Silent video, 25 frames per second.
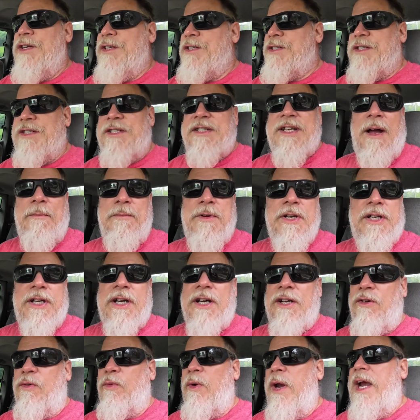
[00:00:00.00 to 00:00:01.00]
Something you
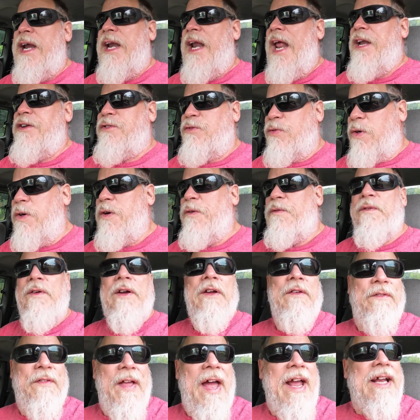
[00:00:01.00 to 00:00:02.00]
couldn't read, and
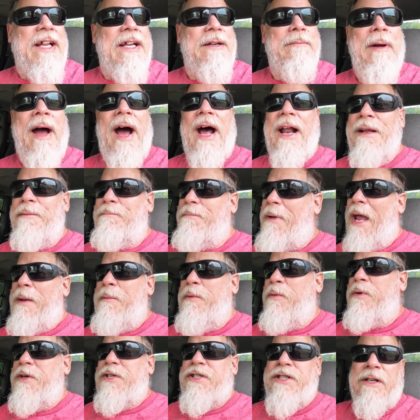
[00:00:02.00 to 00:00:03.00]
truthfully thinking about it,
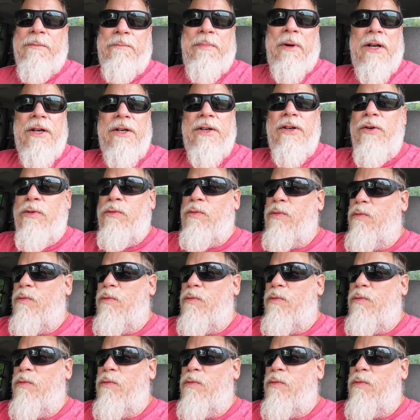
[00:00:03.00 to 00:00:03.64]
maybe we should put new